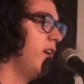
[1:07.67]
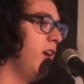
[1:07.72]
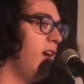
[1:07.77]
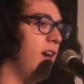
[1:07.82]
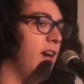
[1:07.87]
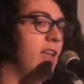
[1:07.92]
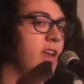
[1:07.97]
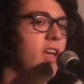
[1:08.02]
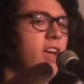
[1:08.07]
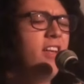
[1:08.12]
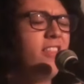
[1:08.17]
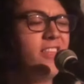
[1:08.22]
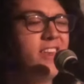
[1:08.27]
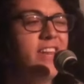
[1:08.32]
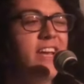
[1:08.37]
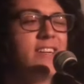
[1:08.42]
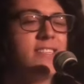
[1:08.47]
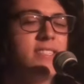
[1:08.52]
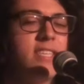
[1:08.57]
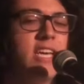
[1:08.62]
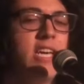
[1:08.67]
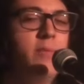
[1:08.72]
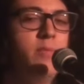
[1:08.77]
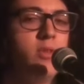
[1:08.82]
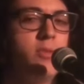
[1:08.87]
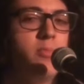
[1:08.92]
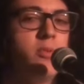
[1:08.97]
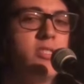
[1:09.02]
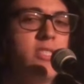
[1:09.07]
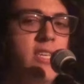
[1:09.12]
And the next time
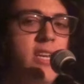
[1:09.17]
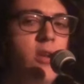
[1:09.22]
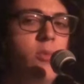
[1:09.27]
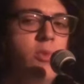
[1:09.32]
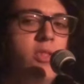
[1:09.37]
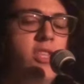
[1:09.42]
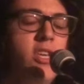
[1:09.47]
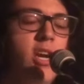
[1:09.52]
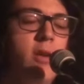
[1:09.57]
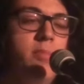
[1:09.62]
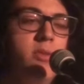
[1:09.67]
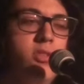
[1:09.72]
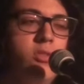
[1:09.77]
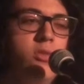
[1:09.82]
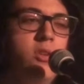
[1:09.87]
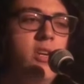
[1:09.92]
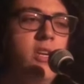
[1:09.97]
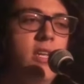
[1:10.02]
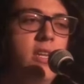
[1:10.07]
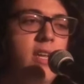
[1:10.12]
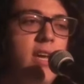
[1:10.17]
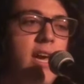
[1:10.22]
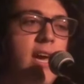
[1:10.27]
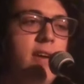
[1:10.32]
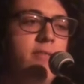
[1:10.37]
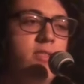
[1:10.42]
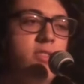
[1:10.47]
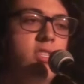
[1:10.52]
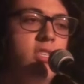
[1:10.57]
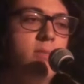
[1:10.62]
you're presented with the opportunity to
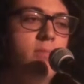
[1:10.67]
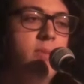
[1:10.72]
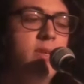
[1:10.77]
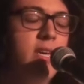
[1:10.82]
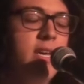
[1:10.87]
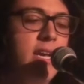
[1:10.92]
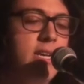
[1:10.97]
have a Timbit,